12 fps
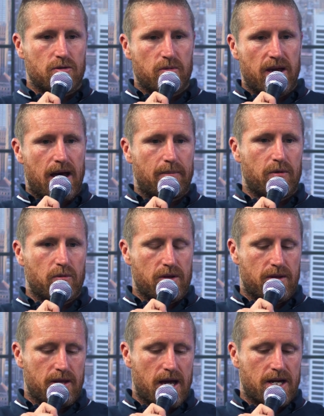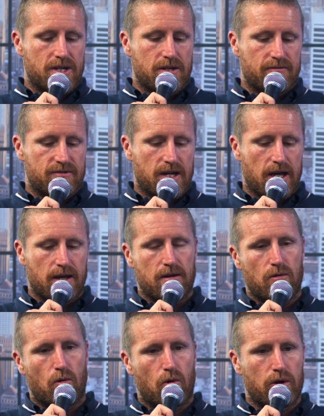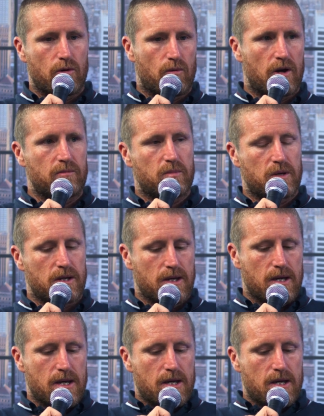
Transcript: You'll be happy with the action you've taken, or you won't be.